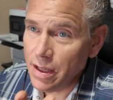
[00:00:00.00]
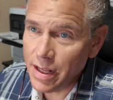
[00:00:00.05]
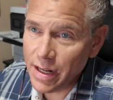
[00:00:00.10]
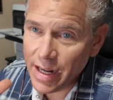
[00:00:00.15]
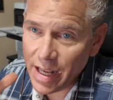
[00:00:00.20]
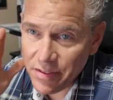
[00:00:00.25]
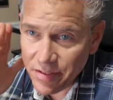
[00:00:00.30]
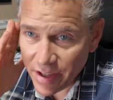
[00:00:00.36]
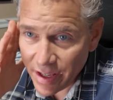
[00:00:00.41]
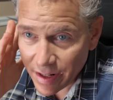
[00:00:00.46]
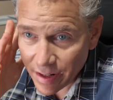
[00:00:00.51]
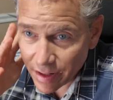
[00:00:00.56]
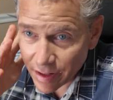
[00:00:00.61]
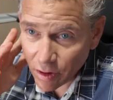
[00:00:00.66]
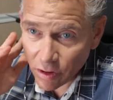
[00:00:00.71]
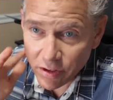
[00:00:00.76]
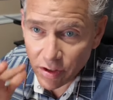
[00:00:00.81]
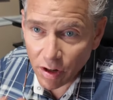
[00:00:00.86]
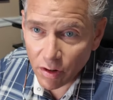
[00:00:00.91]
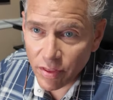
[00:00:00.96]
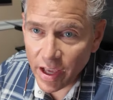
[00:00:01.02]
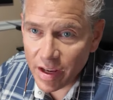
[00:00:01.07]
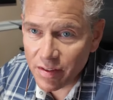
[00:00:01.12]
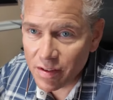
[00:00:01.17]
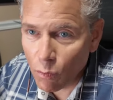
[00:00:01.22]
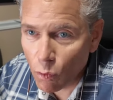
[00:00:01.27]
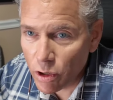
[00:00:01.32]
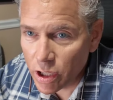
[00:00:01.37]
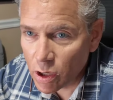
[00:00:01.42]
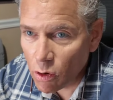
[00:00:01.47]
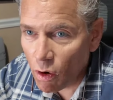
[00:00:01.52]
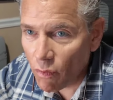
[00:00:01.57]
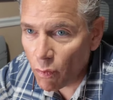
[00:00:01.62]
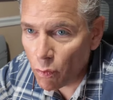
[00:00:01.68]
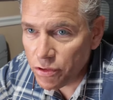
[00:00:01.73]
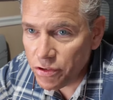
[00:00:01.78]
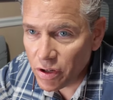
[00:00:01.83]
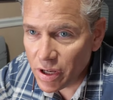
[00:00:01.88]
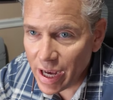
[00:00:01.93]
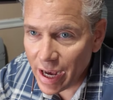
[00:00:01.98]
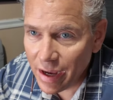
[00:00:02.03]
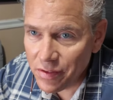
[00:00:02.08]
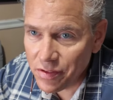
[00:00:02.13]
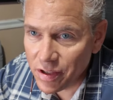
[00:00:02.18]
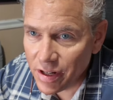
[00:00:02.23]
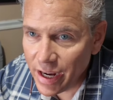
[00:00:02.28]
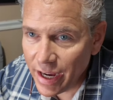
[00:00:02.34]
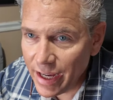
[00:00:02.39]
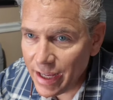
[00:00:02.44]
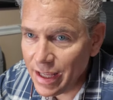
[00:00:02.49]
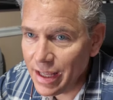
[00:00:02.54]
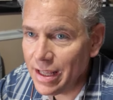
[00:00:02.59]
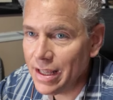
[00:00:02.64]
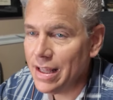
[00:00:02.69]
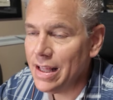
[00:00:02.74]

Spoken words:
That's it. Those are the things I wanted to go over with you guys today.